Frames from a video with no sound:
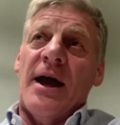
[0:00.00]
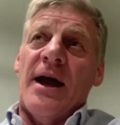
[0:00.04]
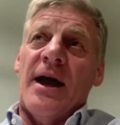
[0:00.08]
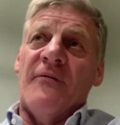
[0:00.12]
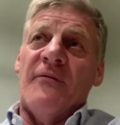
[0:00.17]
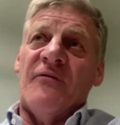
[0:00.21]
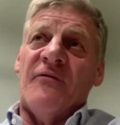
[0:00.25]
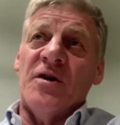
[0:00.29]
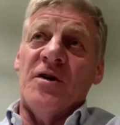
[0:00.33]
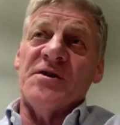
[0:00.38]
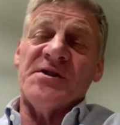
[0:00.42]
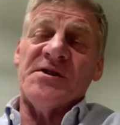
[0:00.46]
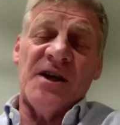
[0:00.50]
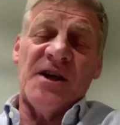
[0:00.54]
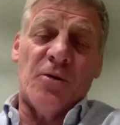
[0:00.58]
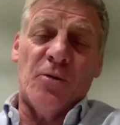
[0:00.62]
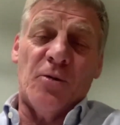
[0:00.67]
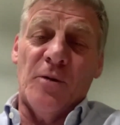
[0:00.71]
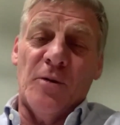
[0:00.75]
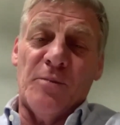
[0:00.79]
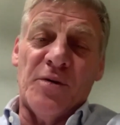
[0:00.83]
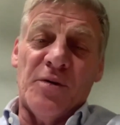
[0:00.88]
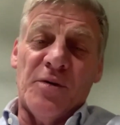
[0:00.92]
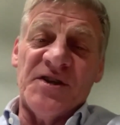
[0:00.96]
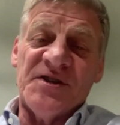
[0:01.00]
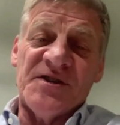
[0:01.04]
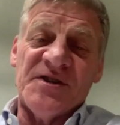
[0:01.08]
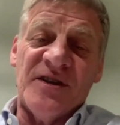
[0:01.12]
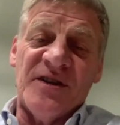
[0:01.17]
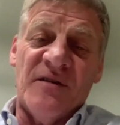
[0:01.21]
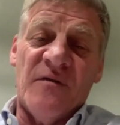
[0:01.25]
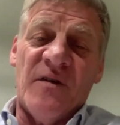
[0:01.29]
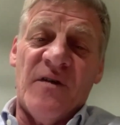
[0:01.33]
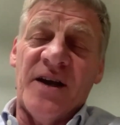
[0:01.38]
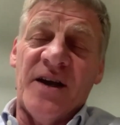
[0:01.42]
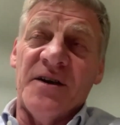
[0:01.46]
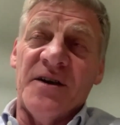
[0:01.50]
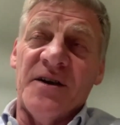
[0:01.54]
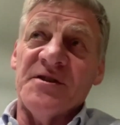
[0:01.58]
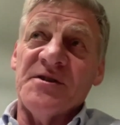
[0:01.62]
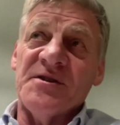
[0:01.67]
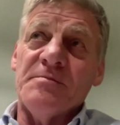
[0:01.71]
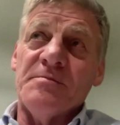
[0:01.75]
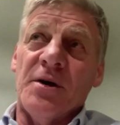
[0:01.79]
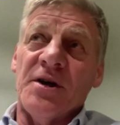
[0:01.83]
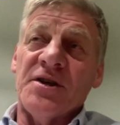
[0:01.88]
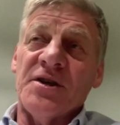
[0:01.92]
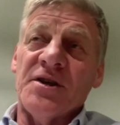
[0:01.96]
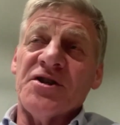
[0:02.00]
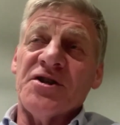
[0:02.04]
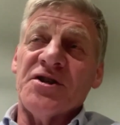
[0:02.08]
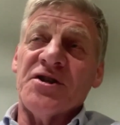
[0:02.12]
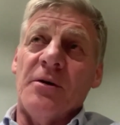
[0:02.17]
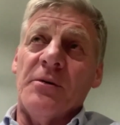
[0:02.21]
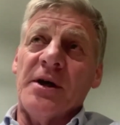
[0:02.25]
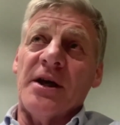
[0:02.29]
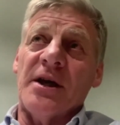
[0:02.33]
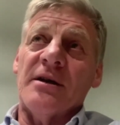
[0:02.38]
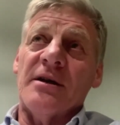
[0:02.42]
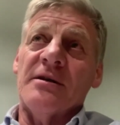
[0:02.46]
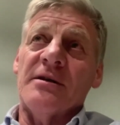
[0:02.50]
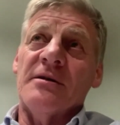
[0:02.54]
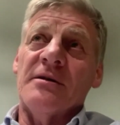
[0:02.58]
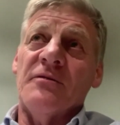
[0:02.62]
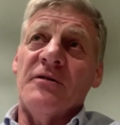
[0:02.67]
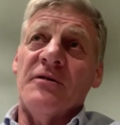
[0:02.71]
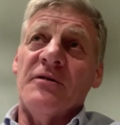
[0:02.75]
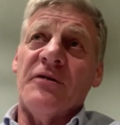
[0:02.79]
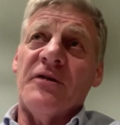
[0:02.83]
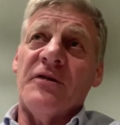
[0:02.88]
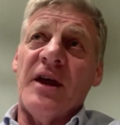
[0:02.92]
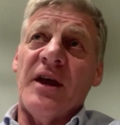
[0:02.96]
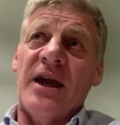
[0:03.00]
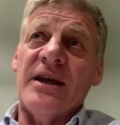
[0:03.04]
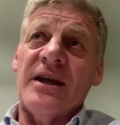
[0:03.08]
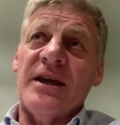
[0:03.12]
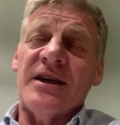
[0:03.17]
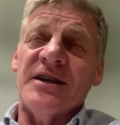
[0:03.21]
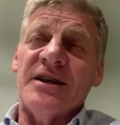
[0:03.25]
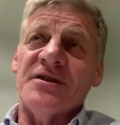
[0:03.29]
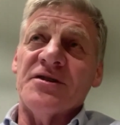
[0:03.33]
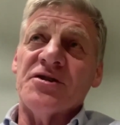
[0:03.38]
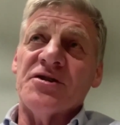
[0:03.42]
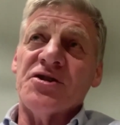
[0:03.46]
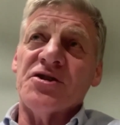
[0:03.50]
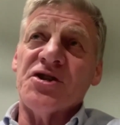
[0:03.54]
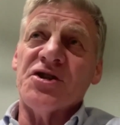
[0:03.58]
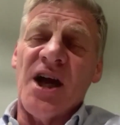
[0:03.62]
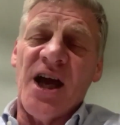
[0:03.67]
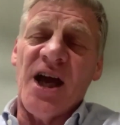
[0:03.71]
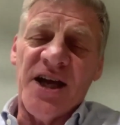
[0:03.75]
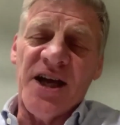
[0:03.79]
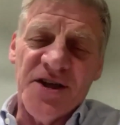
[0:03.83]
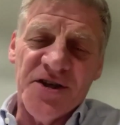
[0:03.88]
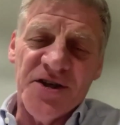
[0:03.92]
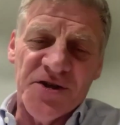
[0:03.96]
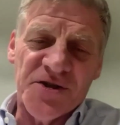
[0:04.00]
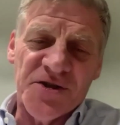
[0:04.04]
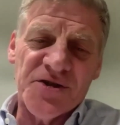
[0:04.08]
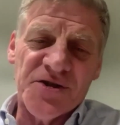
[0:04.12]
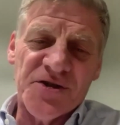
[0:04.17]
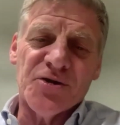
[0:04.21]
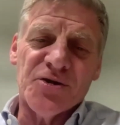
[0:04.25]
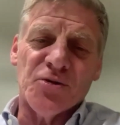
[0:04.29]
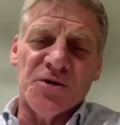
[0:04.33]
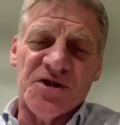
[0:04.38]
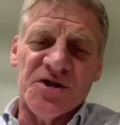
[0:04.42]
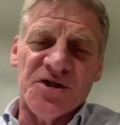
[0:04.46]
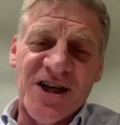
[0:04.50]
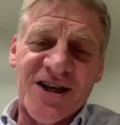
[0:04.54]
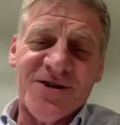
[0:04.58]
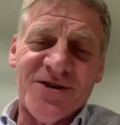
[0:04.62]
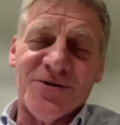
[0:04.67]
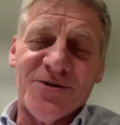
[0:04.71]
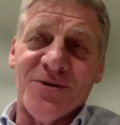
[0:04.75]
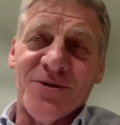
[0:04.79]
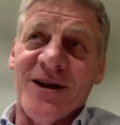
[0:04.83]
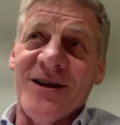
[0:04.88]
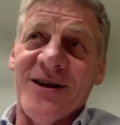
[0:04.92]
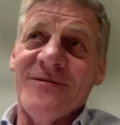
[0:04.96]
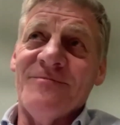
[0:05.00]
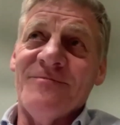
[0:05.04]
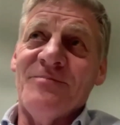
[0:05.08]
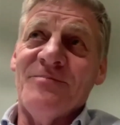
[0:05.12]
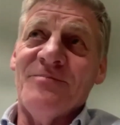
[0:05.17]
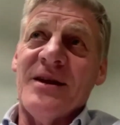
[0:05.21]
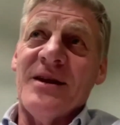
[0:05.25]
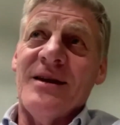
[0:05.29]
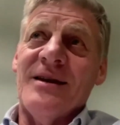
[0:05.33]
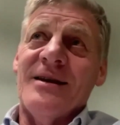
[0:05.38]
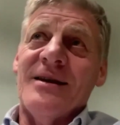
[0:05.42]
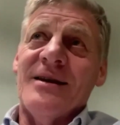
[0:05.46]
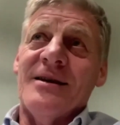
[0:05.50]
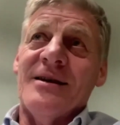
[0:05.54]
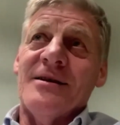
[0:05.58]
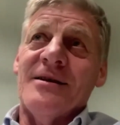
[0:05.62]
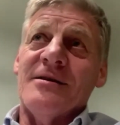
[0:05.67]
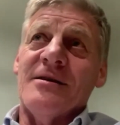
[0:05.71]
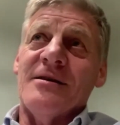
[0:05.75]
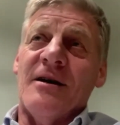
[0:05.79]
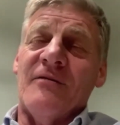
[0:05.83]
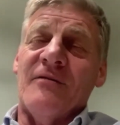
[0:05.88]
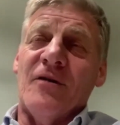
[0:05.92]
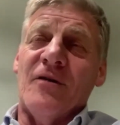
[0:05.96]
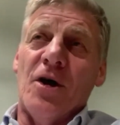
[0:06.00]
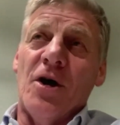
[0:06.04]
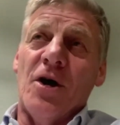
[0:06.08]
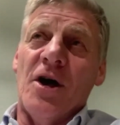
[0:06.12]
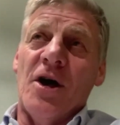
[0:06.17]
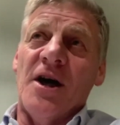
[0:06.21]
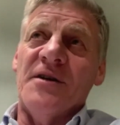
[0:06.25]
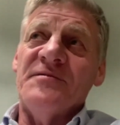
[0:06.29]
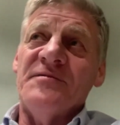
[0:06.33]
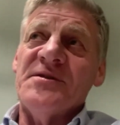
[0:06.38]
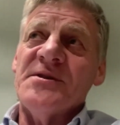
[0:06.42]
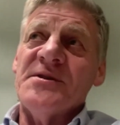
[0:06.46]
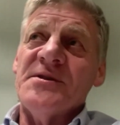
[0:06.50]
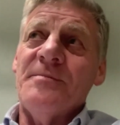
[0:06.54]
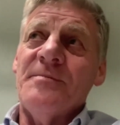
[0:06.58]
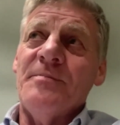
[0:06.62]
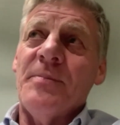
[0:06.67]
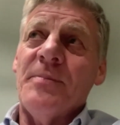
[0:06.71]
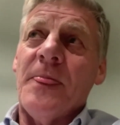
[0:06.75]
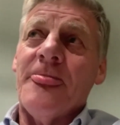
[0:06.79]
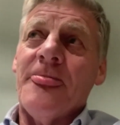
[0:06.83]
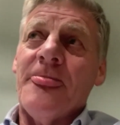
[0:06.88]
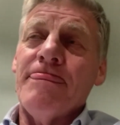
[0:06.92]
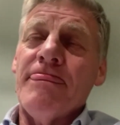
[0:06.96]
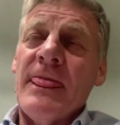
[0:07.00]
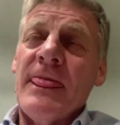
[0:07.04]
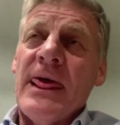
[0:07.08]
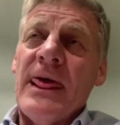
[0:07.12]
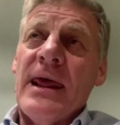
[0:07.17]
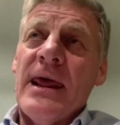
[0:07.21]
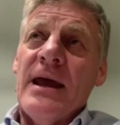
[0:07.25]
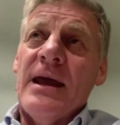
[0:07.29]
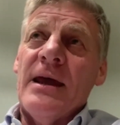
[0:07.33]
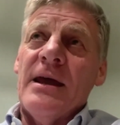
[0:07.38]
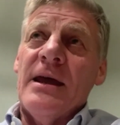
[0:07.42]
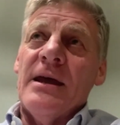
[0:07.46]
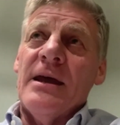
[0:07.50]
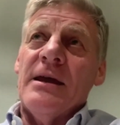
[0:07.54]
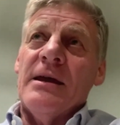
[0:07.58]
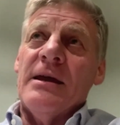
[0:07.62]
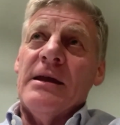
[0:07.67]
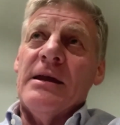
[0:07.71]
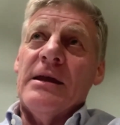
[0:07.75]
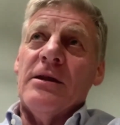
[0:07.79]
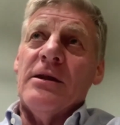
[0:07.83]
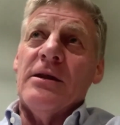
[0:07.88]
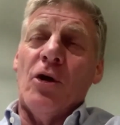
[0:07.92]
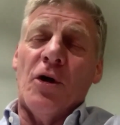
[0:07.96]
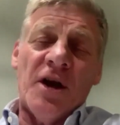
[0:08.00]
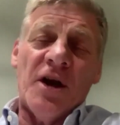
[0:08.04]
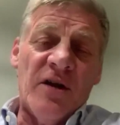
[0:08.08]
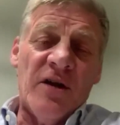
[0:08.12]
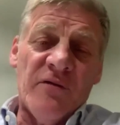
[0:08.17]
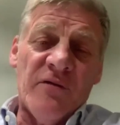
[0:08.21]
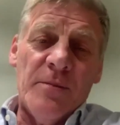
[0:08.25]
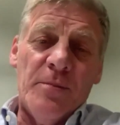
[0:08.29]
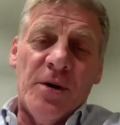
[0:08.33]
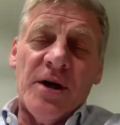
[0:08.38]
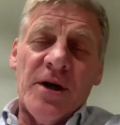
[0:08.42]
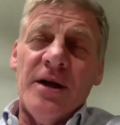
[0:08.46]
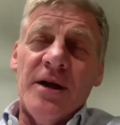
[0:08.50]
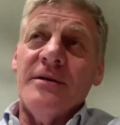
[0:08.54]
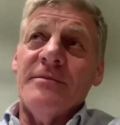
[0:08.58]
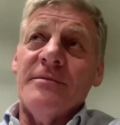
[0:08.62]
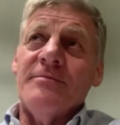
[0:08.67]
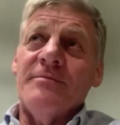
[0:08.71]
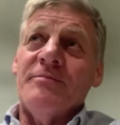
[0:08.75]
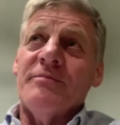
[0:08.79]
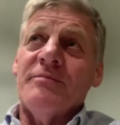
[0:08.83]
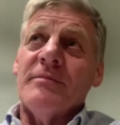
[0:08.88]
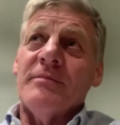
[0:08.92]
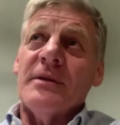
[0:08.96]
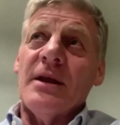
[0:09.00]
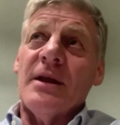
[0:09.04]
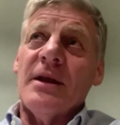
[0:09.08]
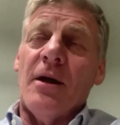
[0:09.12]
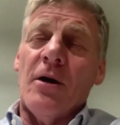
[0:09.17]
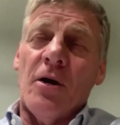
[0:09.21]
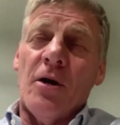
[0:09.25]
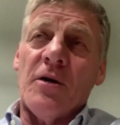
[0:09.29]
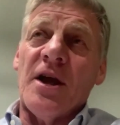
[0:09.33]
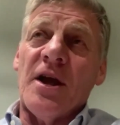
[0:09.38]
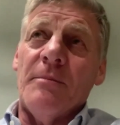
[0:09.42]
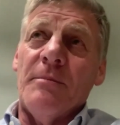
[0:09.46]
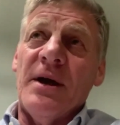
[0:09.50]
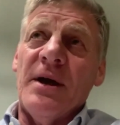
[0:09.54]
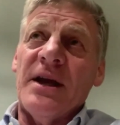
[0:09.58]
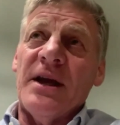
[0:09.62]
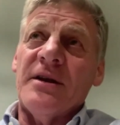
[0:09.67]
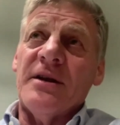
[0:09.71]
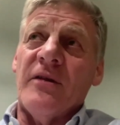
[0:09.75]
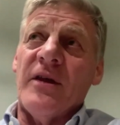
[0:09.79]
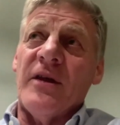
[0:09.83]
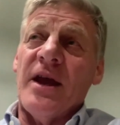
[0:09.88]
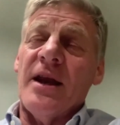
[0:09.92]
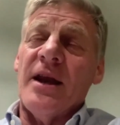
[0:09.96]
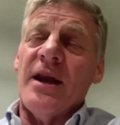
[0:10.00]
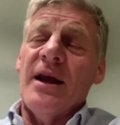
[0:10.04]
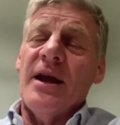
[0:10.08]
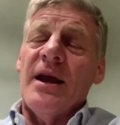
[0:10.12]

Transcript: first how to impress their funders by showing that they can change trajectory of lives. Not everybody, and I'll come back to that.